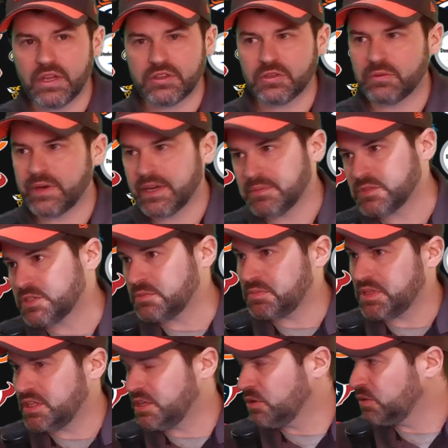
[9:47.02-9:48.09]
want the Rams to
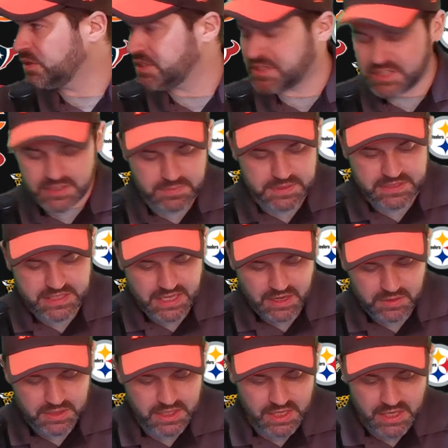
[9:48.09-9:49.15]
be the only team in
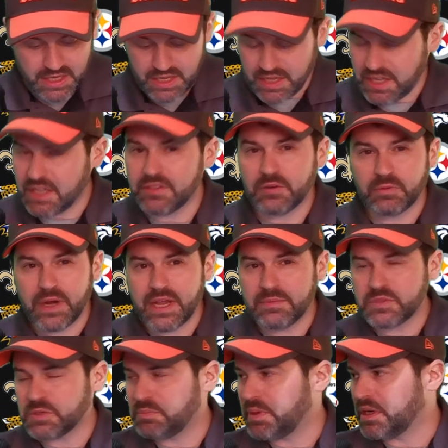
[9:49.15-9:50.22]
town. And again, the
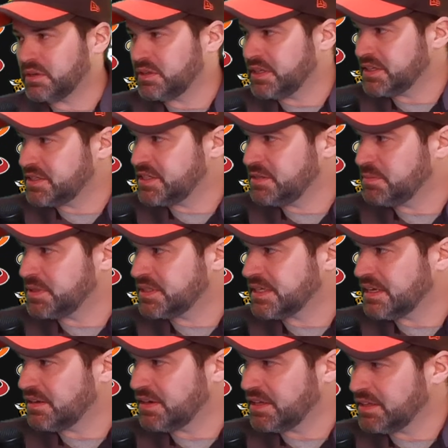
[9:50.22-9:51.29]
Rams are barely a team in
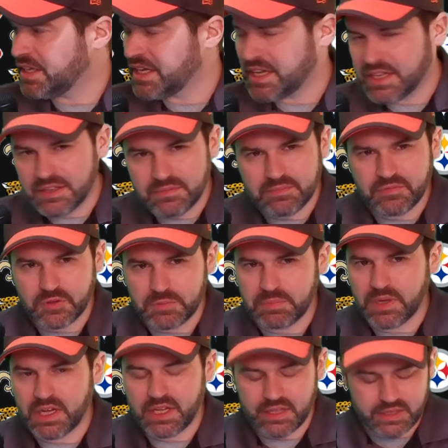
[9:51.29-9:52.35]
town. LA and
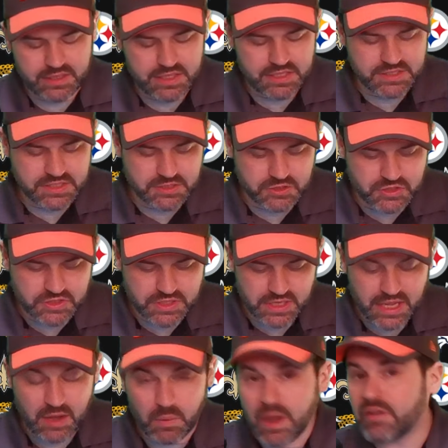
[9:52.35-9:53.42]
football is
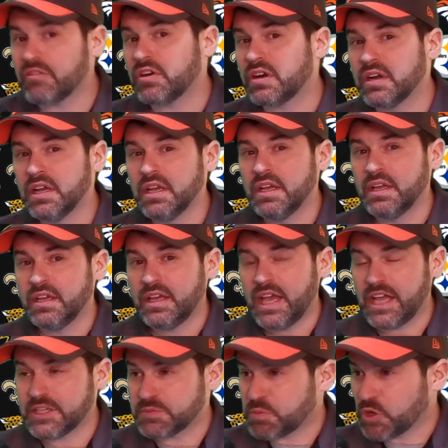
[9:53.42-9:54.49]
interesting. However,
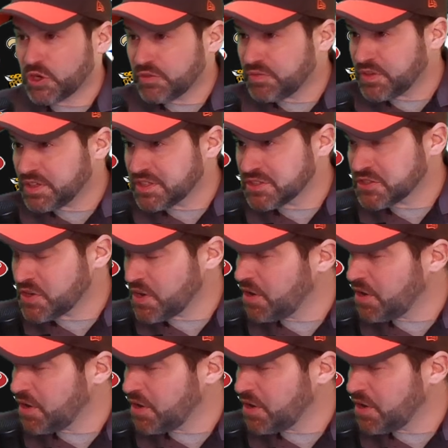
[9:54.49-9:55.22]
as perfect as